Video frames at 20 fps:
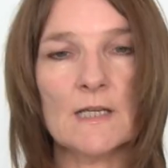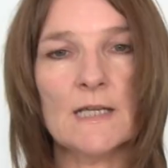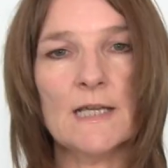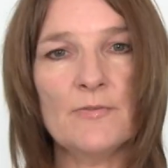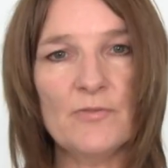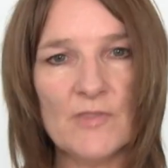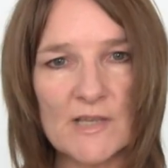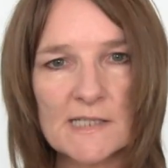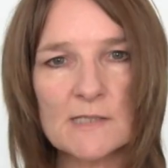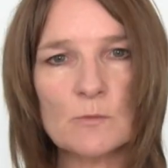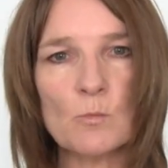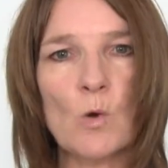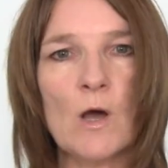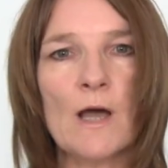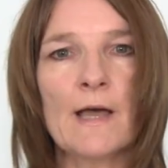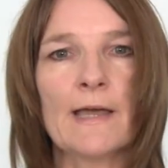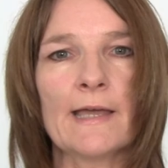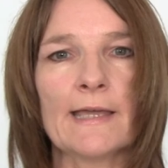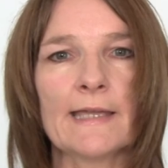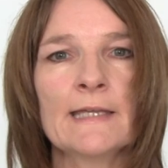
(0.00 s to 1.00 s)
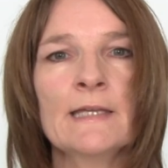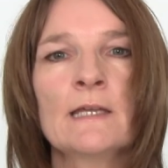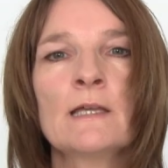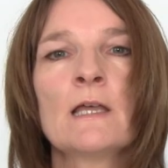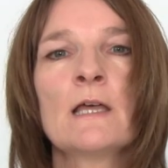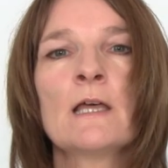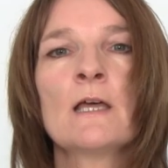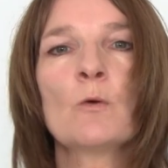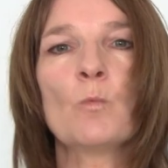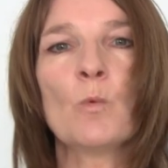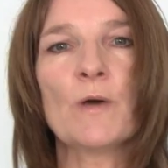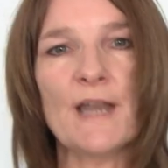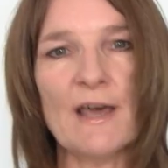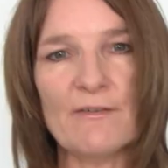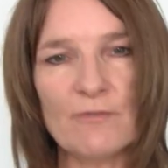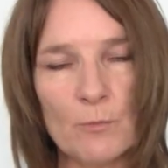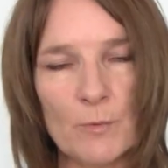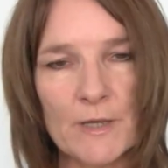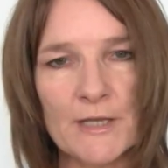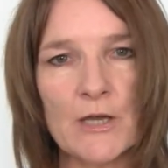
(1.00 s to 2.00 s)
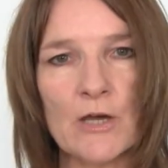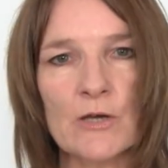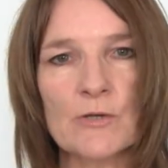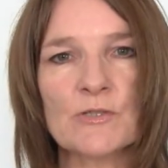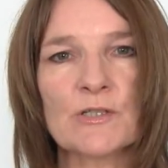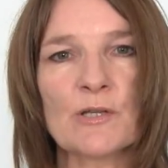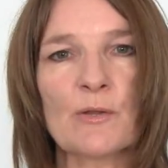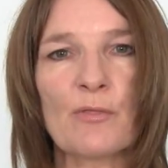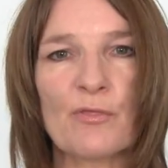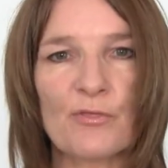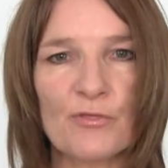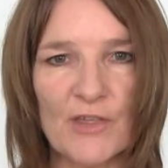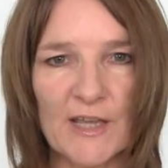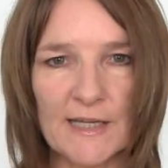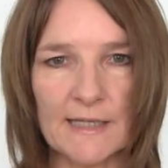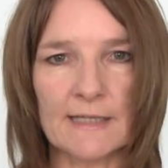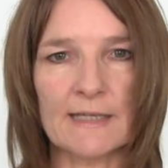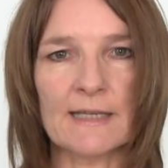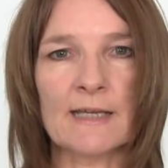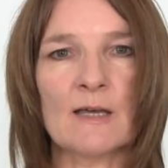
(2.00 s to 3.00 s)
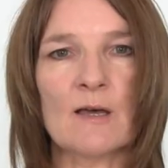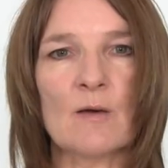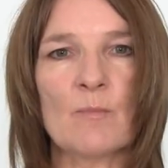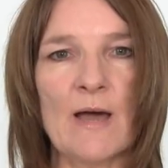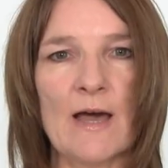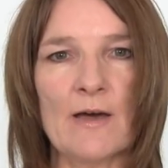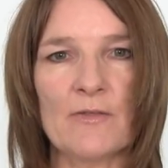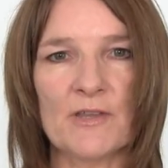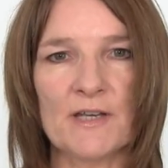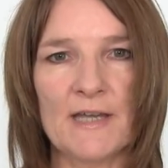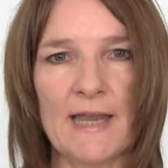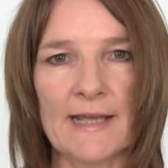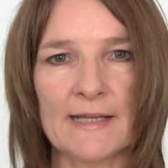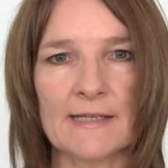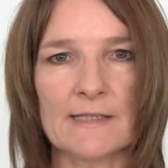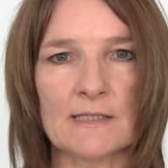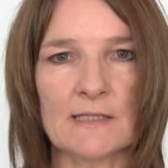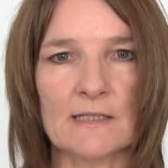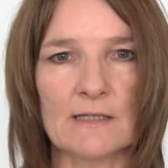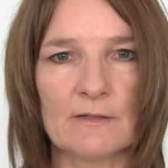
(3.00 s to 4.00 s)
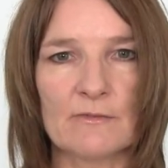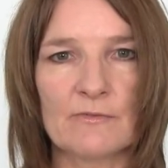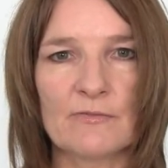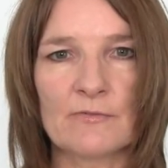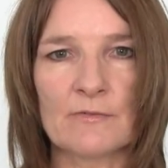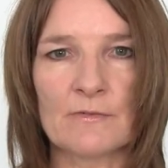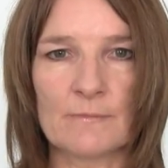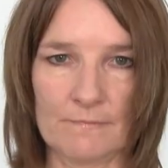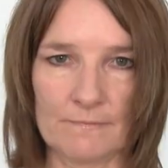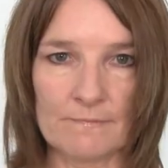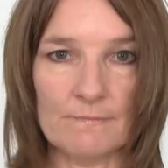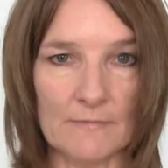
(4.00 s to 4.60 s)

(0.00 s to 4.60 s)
In this way, whenever we go to think about the negative,